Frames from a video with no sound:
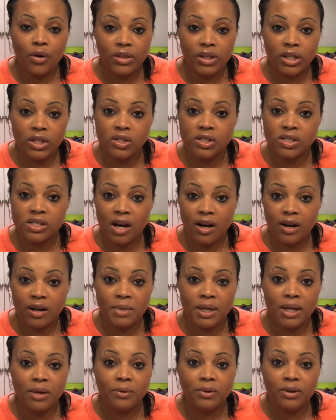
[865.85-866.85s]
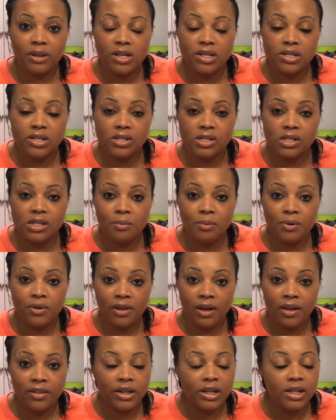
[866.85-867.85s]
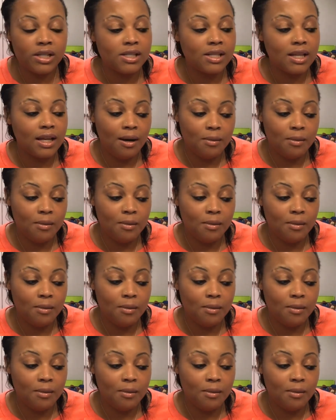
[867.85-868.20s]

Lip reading: than you desire to be in relationship with others.